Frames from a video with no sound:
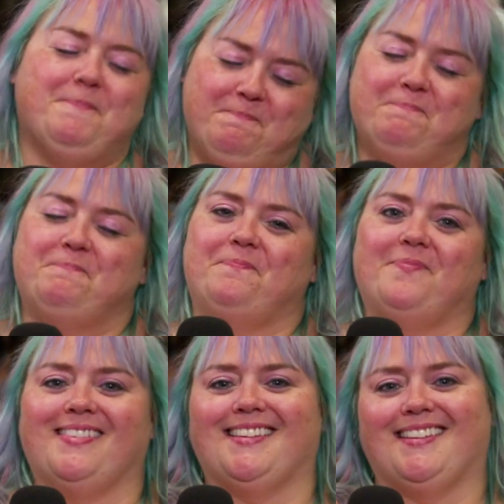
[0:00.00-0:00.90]

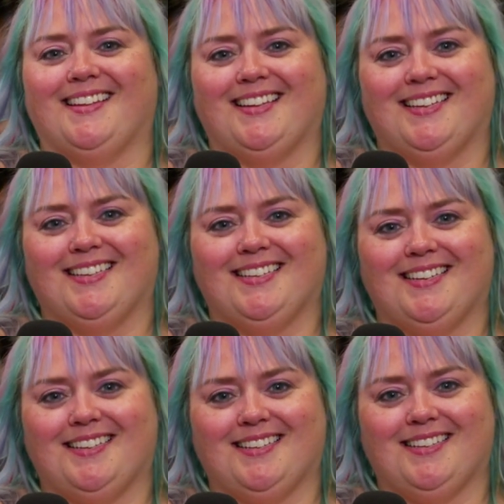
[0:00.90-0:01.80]

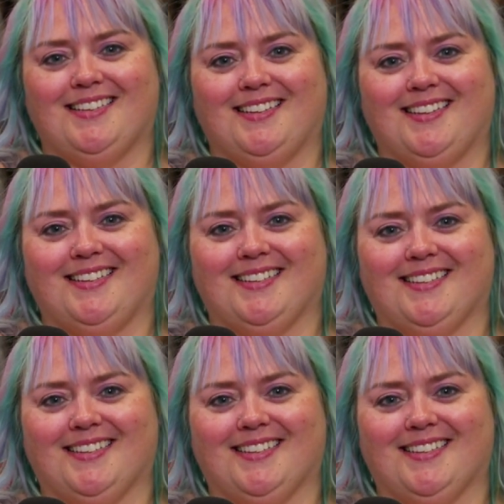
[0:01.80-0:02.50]
(silent)